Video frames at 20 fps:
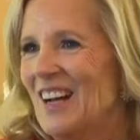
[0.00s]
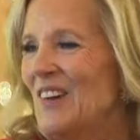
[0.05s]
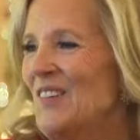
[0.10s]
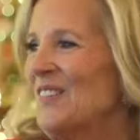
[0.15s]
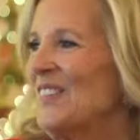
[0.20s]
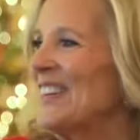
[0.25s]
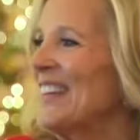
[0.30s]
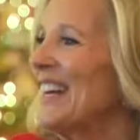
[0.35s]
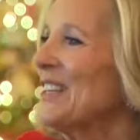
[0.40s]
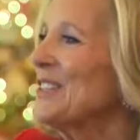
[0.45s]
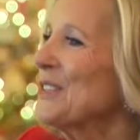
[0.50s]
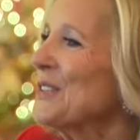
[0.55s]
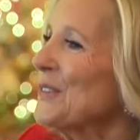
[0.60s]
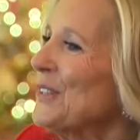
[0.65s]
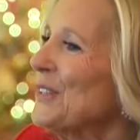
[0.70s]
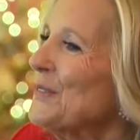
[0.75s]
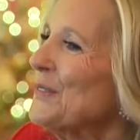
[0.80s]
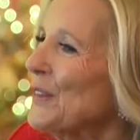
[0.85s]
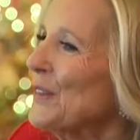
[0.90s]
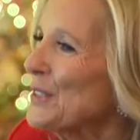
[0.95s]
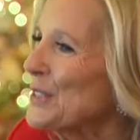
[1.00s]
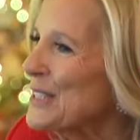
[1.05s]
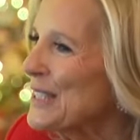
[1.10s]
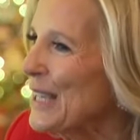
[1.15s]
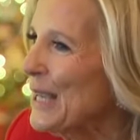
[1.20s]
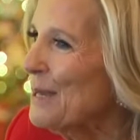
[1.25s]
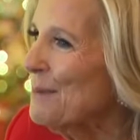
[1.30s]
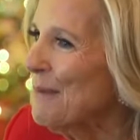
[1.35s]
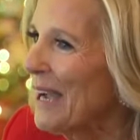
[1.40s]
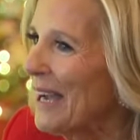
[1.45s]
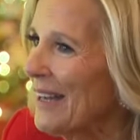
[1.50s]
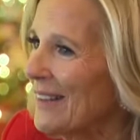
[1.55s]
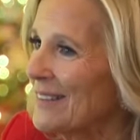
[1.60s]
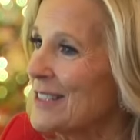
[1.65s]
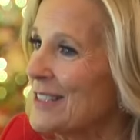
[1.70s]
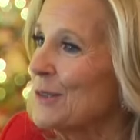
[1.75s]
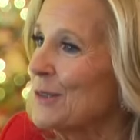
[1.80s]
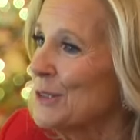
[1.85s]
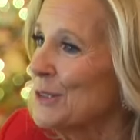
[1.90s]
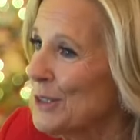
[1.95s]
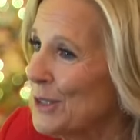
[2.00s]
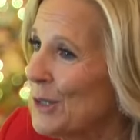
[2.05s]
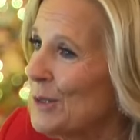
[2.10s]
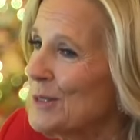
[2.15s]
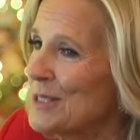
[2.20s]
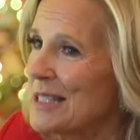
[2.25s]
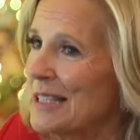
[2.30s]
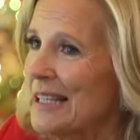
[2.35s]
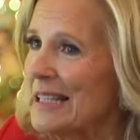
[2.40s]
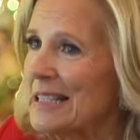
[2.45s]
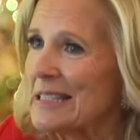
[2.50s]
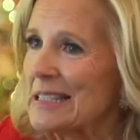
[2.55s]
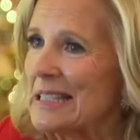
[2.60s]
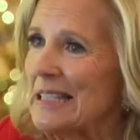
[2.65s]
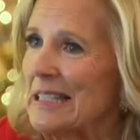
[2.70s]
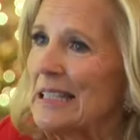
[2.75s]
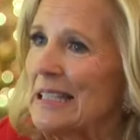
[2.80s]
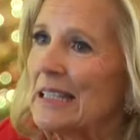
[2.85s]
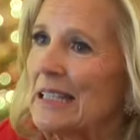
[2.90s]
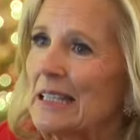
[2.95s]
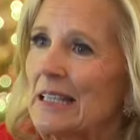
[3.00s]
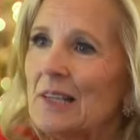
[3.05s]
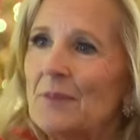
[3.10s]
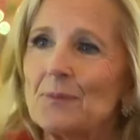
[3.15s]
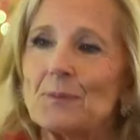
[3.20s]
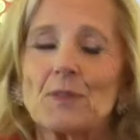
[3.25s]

when that tree first came out, so you know it's an antique,